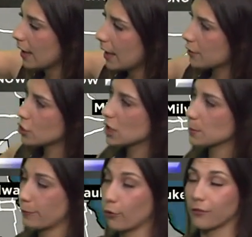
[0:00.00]
Here's just
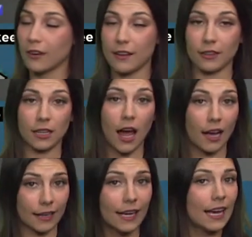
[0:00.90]
before 5
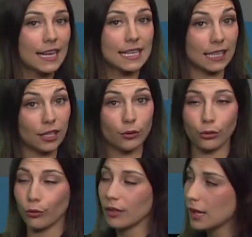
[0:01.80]
o'clock. Taking you
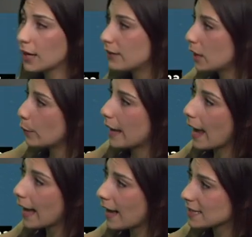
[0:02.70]
through the evening, we
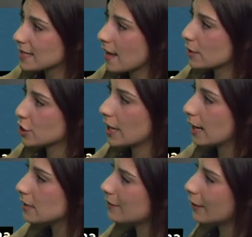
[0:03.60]
hang on to that
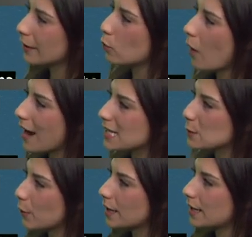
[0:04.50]
chance. Very
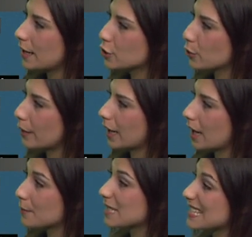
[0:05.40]
widespread in nature when it
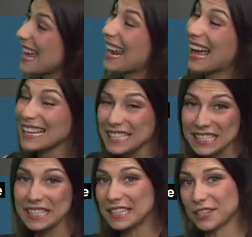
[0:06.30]
comes to that
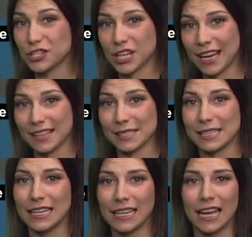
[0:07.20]
isolated chance.
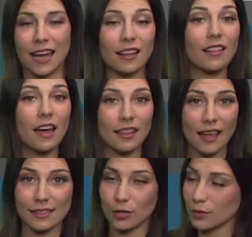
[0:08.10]
And a lot of
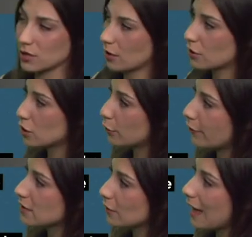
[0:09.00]
that slowly starts to
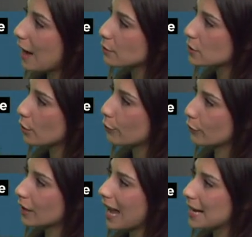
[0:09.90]
fizzle out
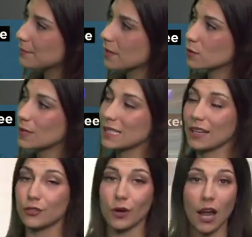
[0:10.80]
overnight as we stay
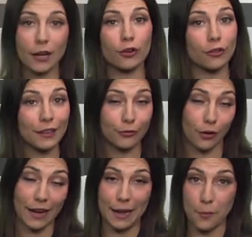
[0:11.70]
dry early
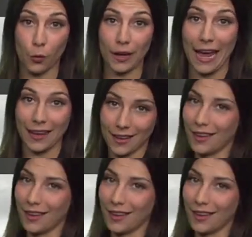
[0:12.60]
Friday morning.